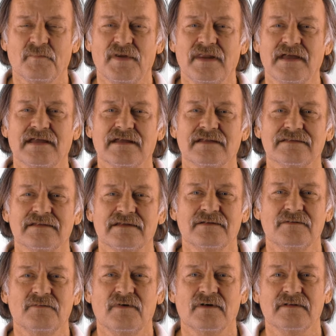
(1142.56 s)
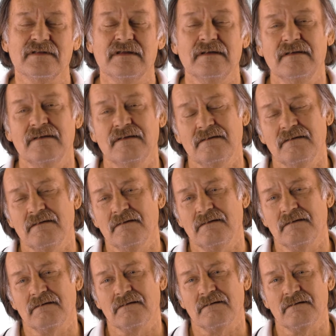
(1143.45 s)
plan. They want
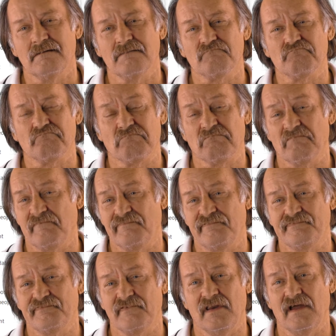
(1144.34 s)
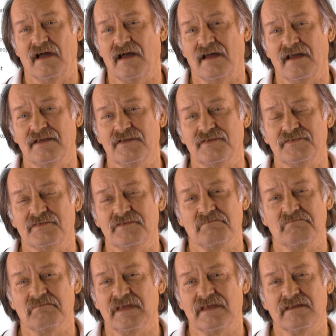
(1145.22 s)
flies
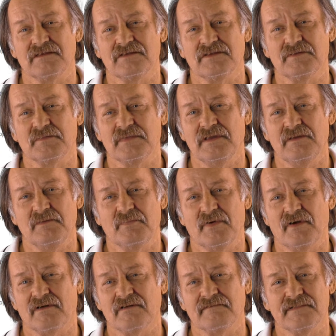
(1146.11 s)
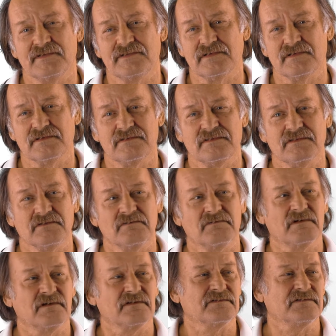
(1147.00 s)
and men to be part of each other. They
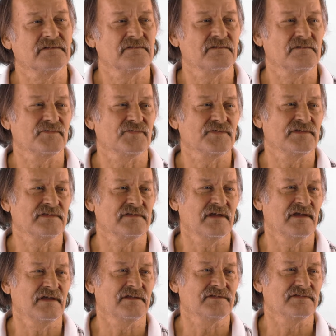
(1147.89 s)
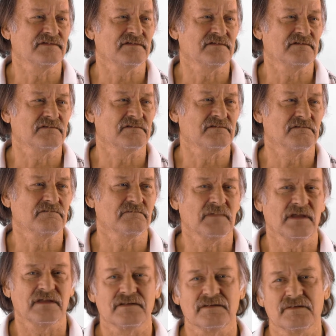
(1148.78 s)
want, snakes and
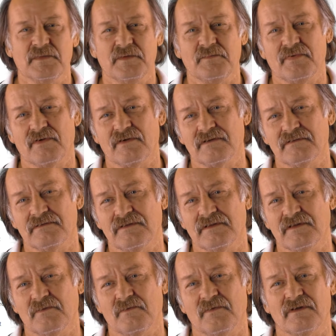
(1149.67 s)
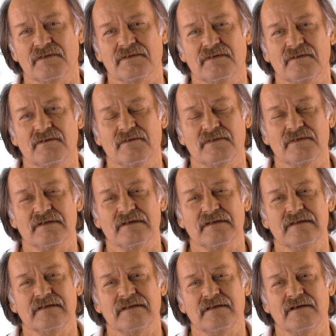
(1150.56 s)
men to be part of it. They want,
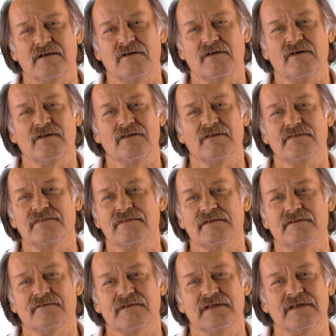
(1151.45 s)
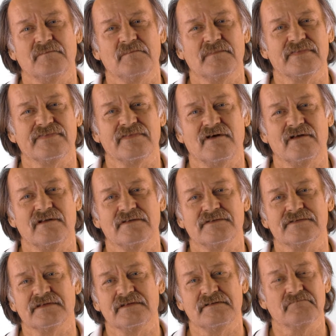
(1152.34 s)
all of the Greek
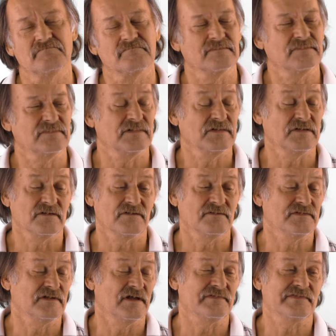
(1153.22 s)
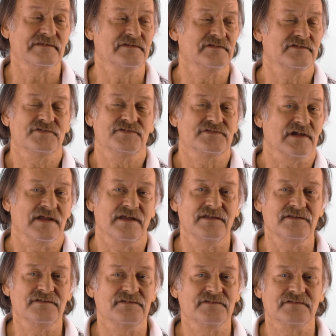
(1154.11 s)
mythology. Nothing has
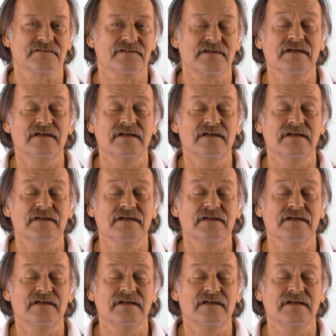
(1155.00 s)
changed.